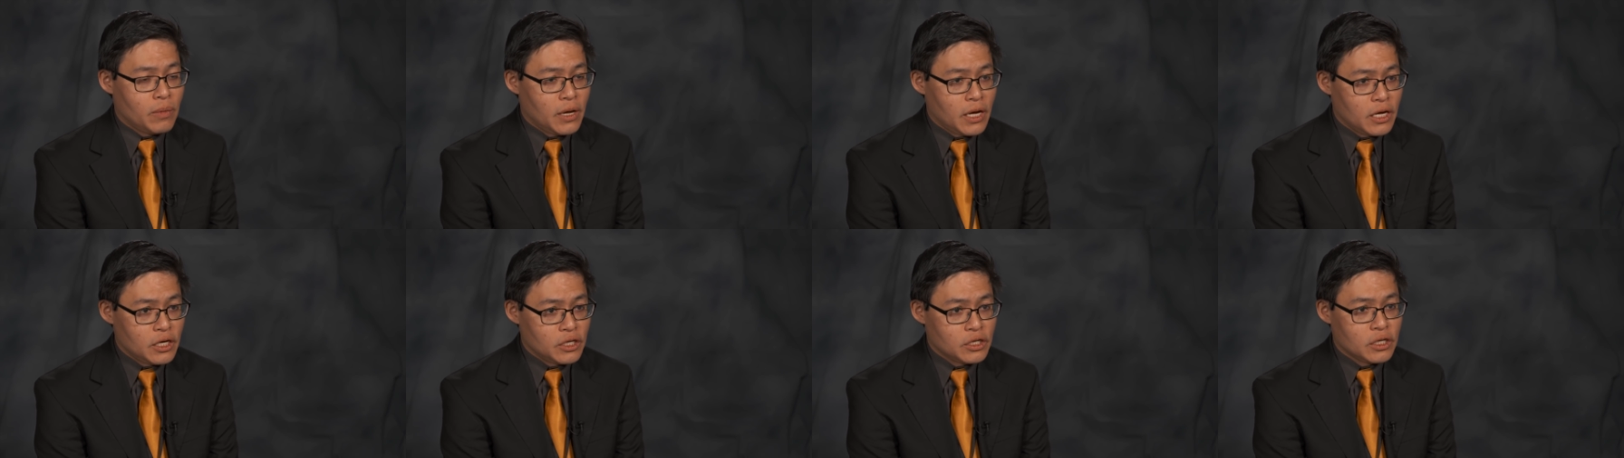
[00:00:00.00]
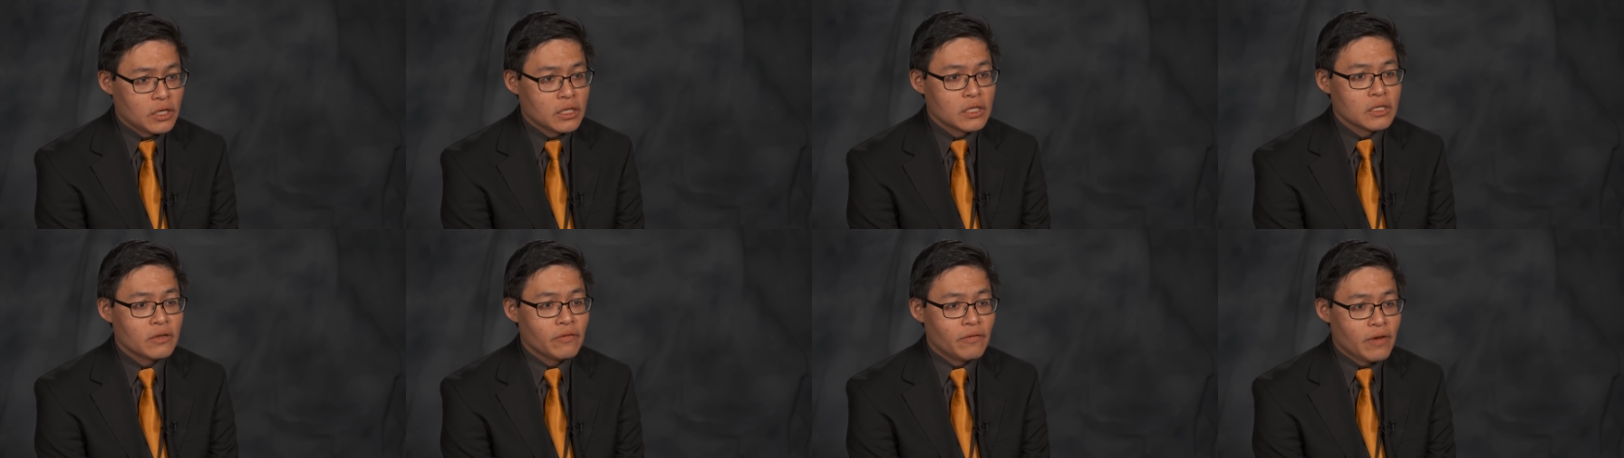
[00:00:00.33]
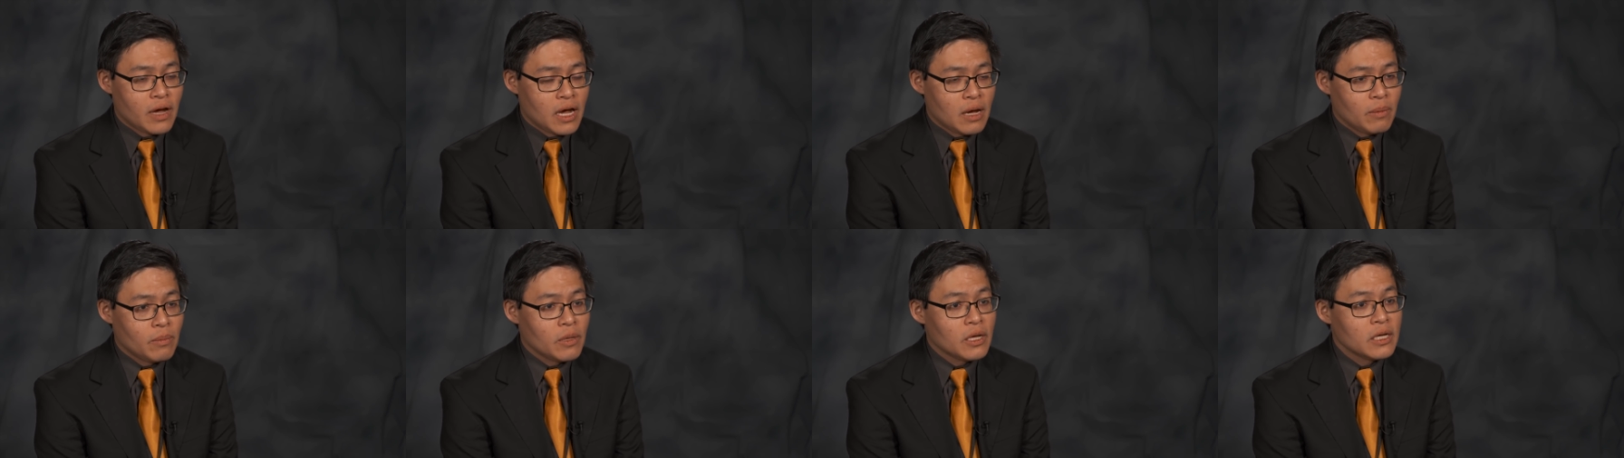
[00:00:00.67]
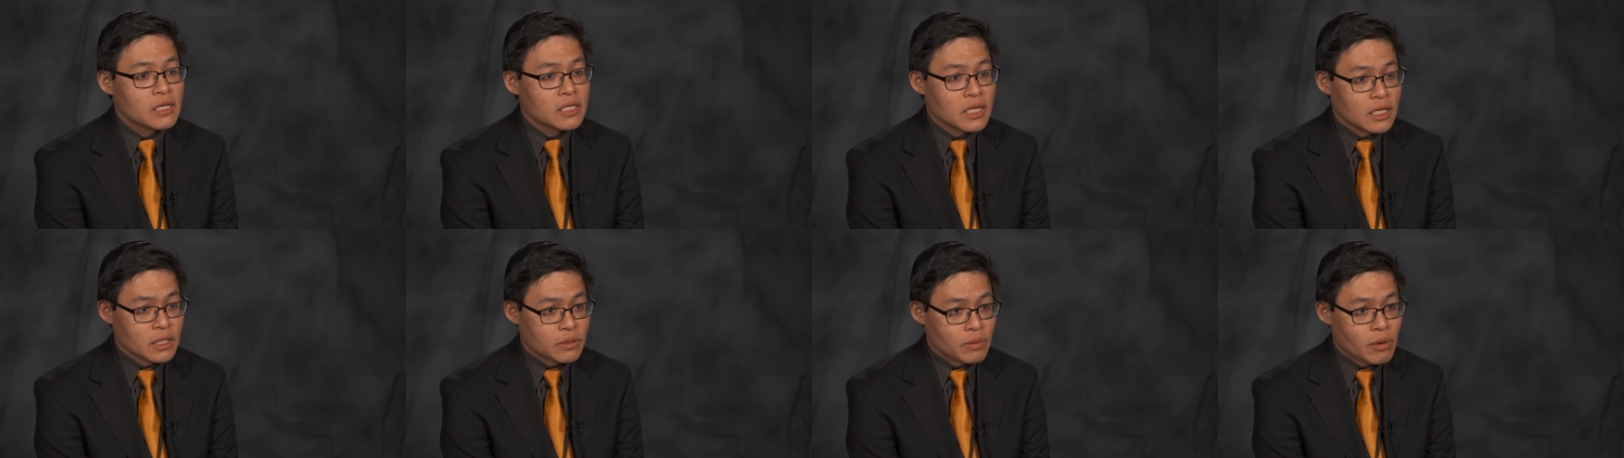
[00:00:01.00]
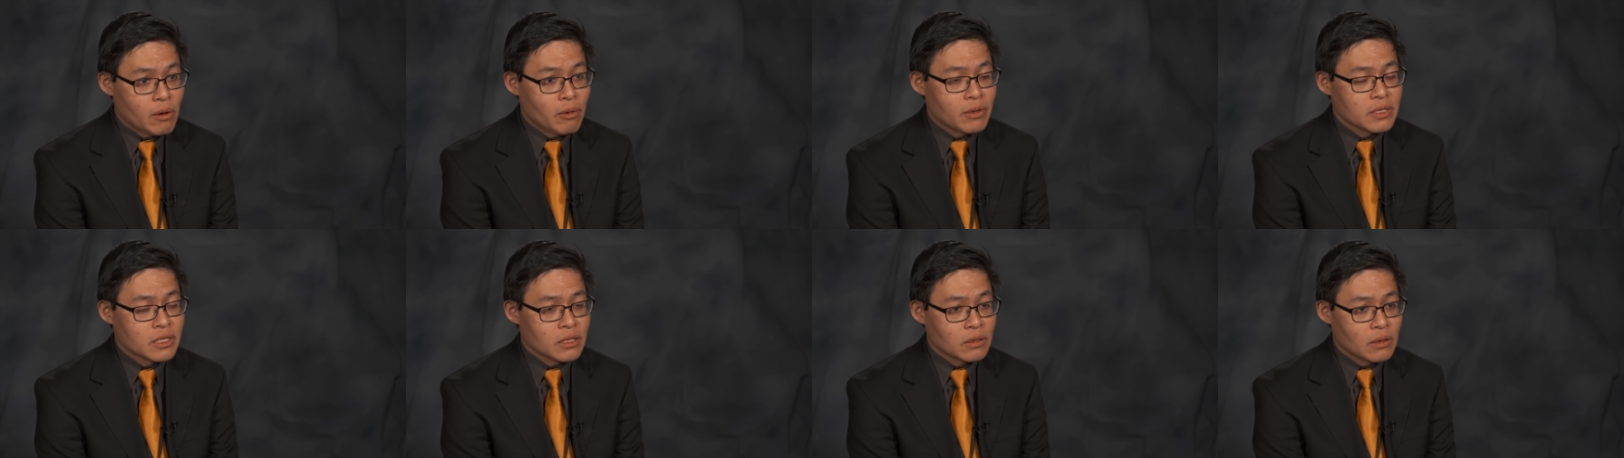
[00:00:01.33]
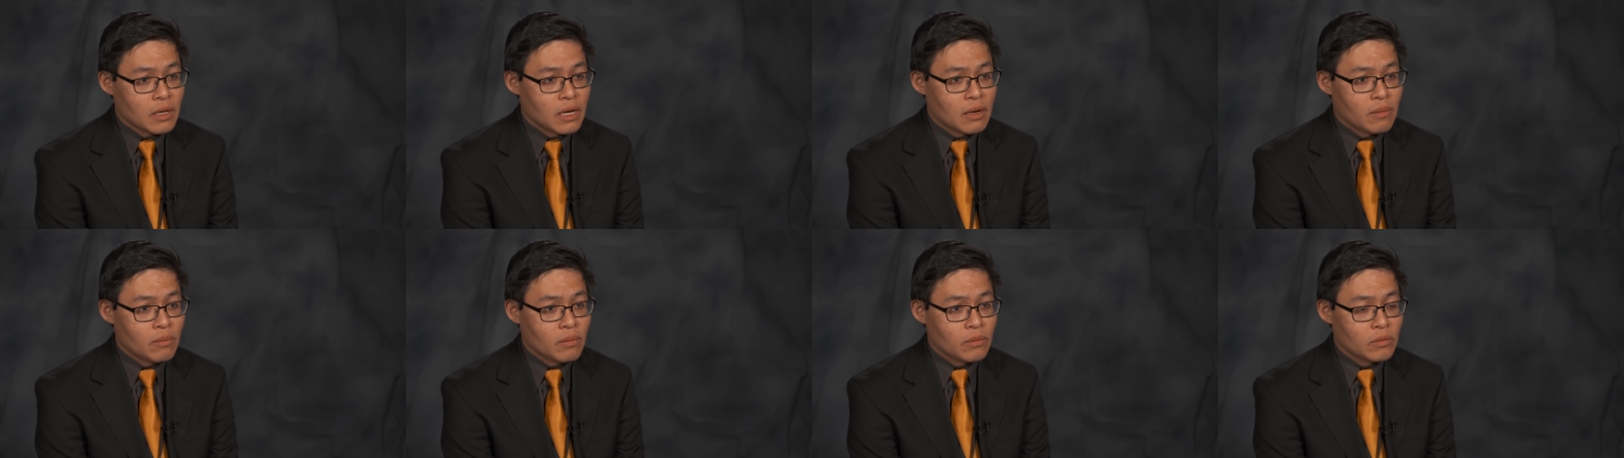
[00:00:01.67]
patients, families, as well as
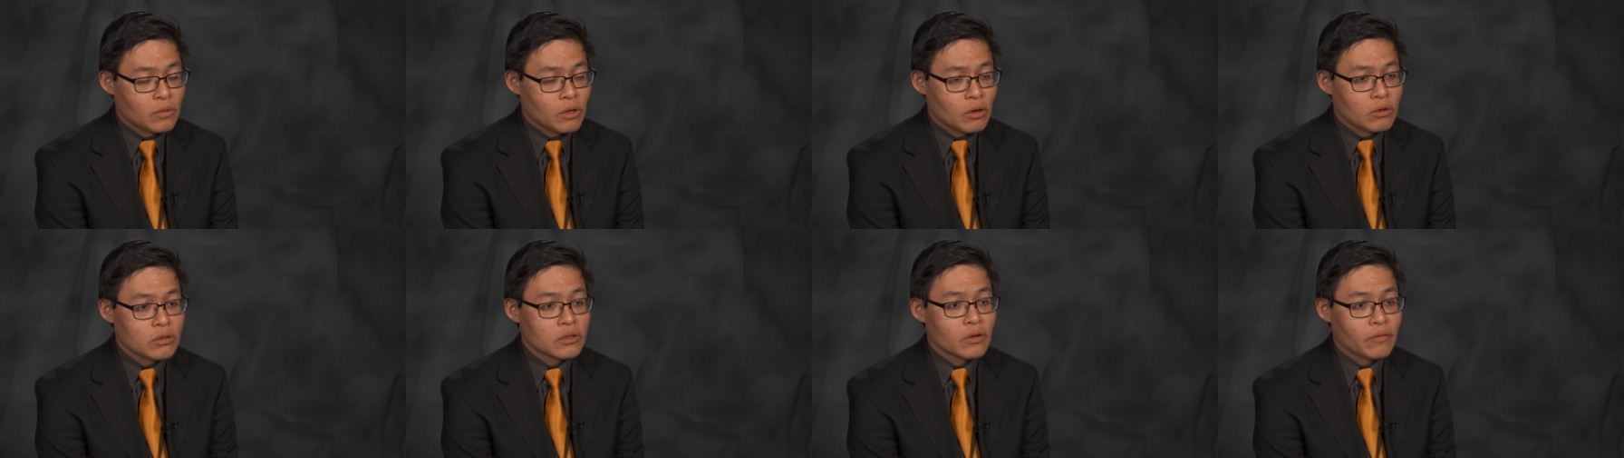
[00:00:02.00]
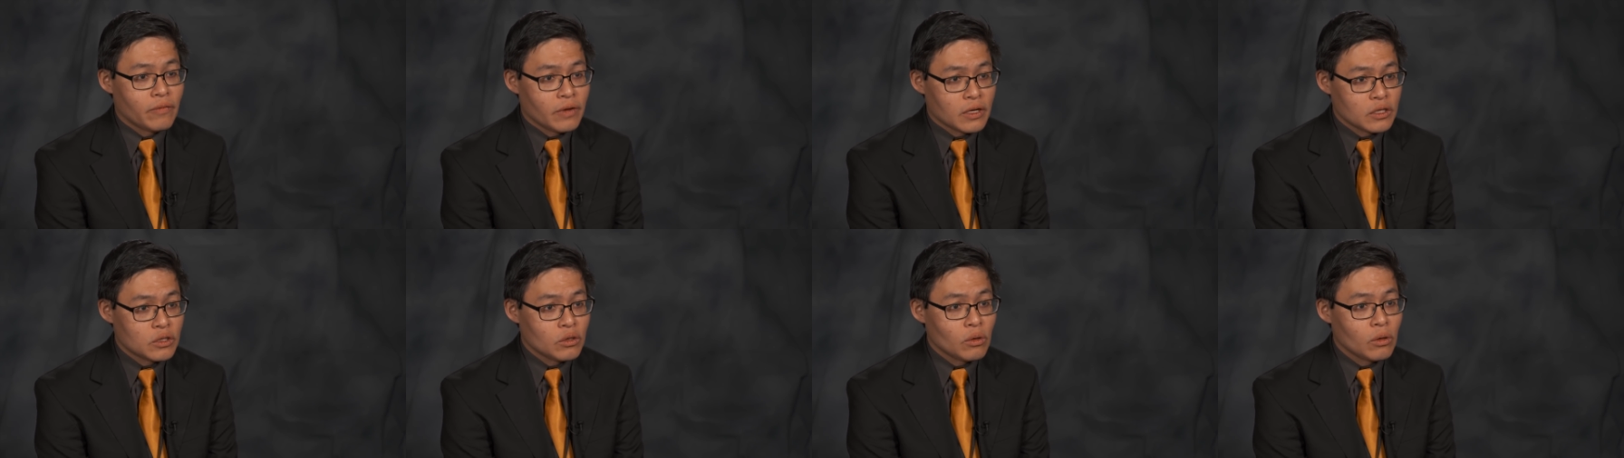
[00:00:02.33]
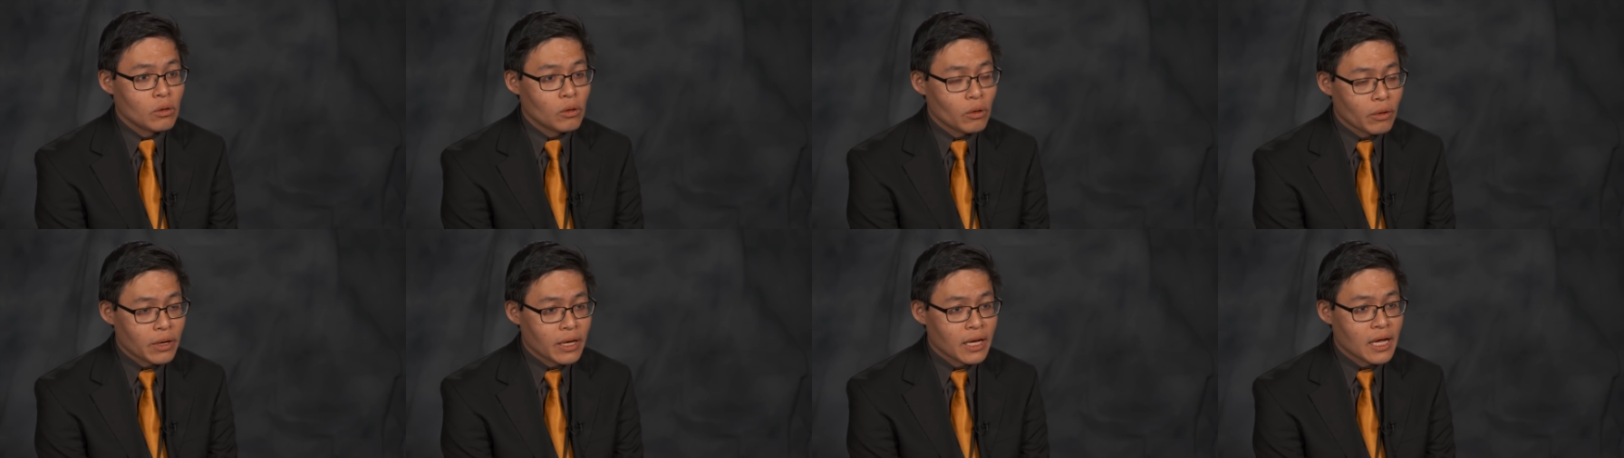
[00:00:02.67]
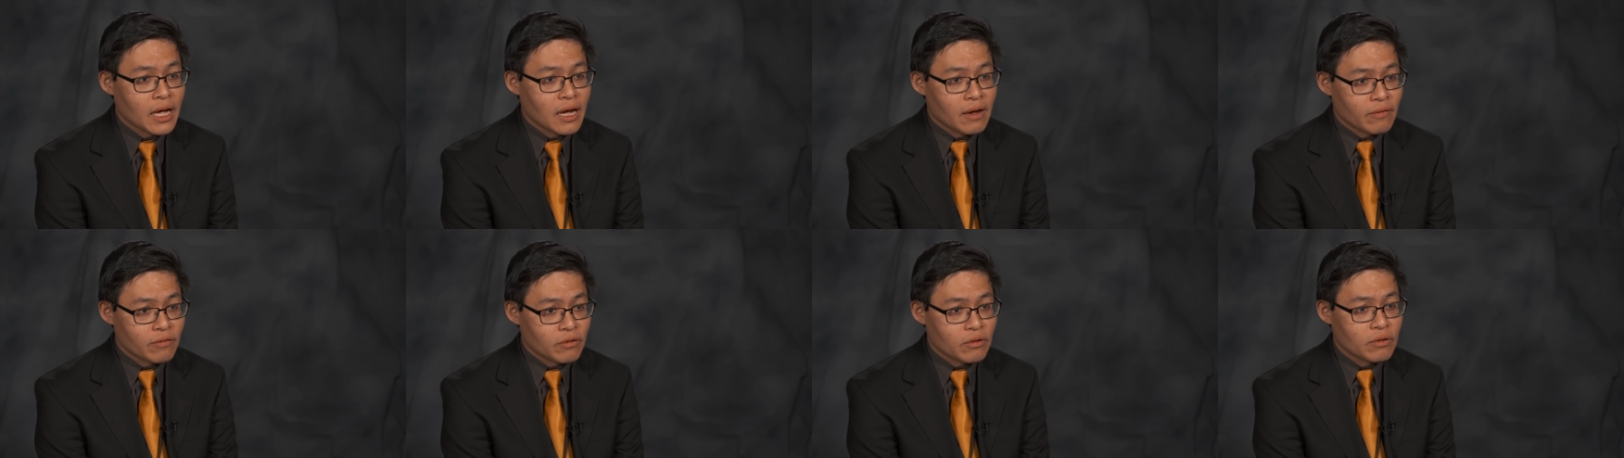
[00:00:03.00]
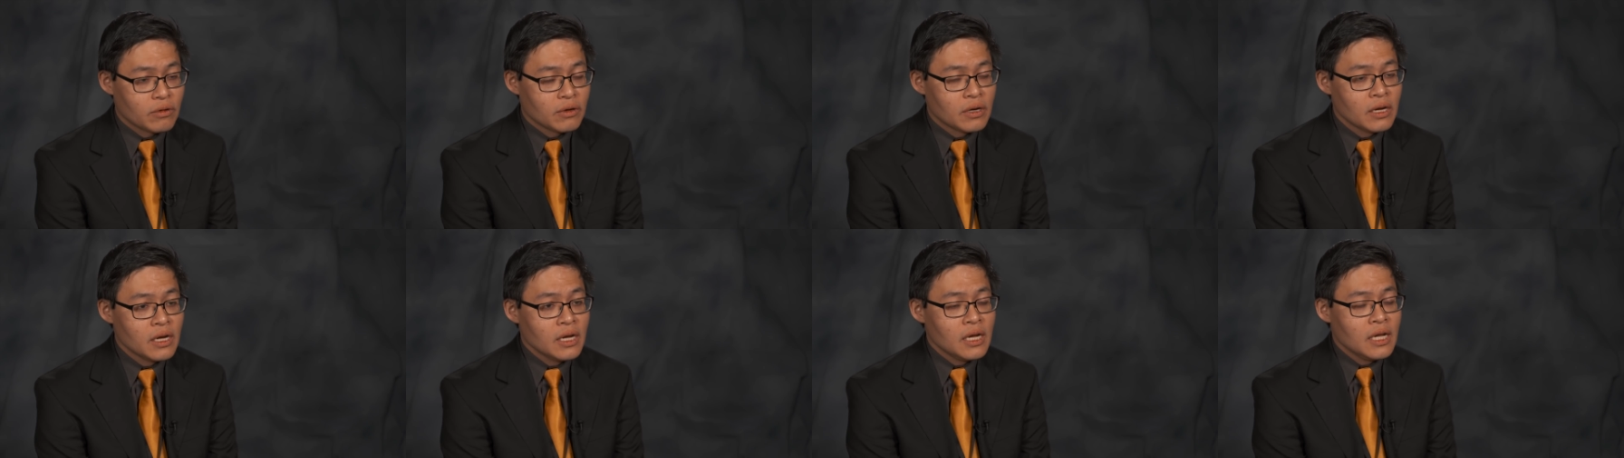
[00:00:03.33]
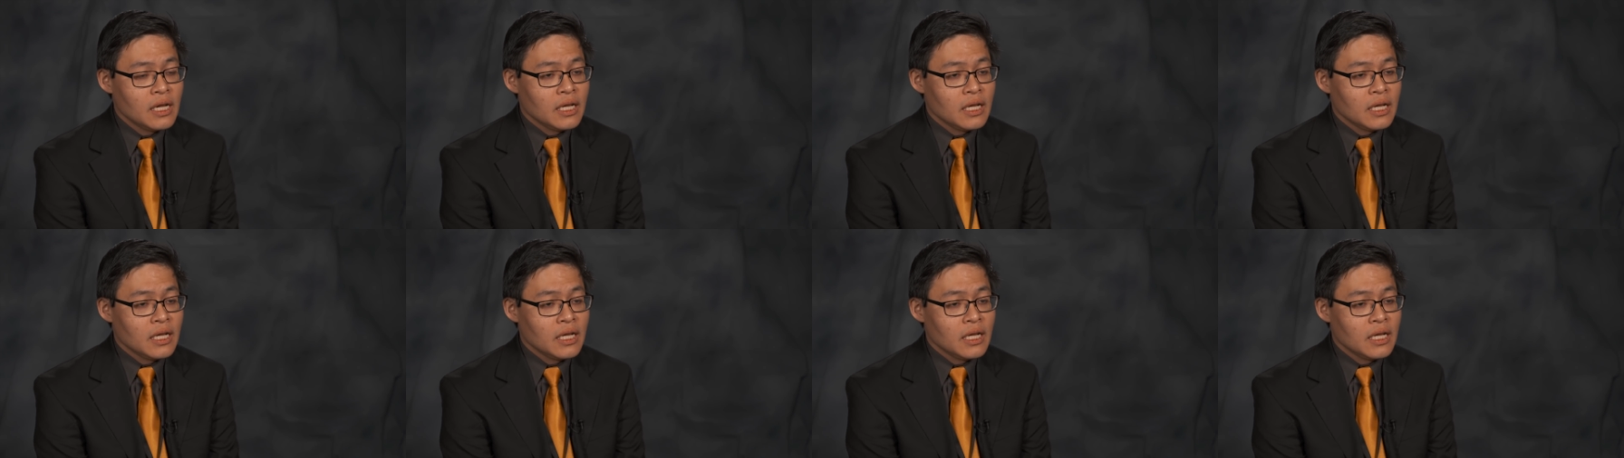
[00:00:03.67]
those of us who are looking after